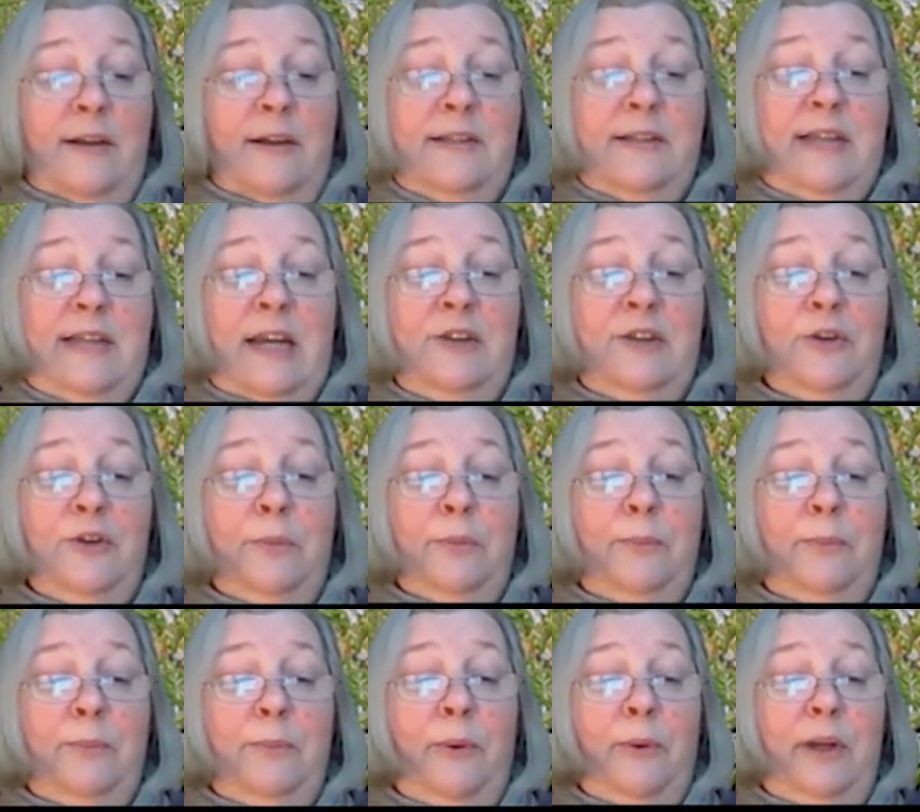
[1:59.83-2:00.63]
sexual
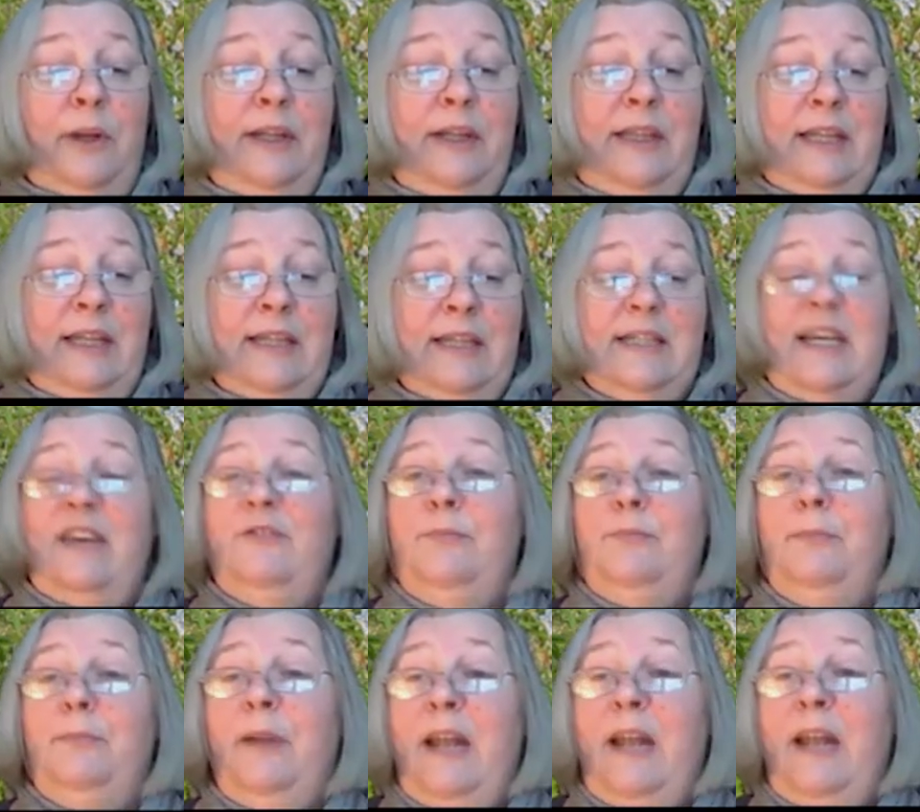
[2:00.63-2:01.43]
politics
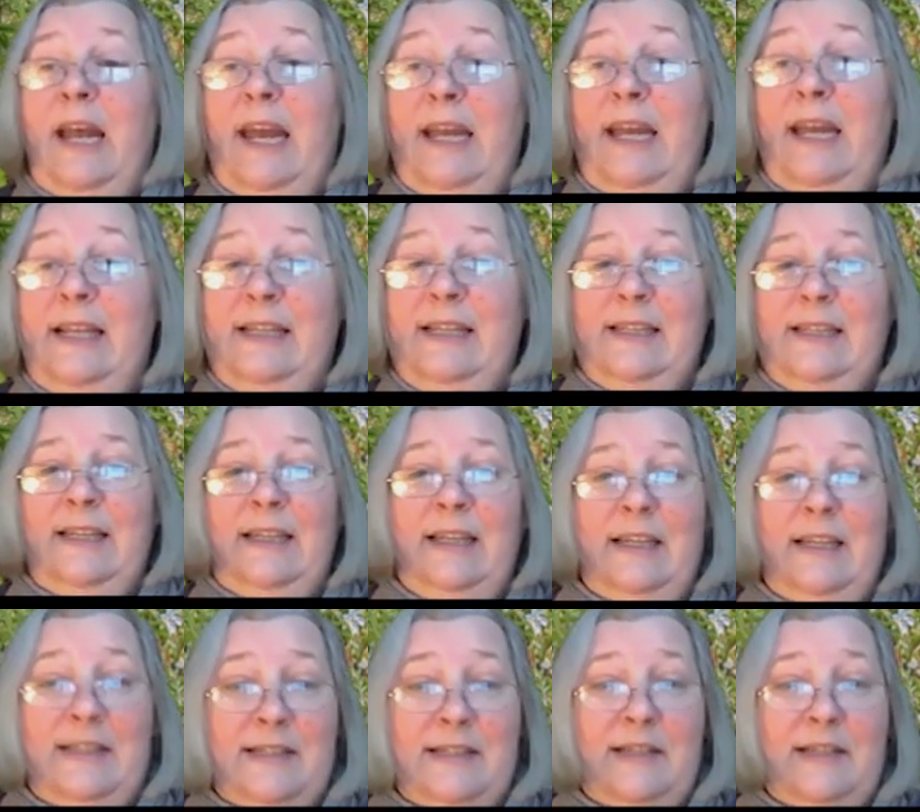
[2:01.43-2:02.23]
have played in this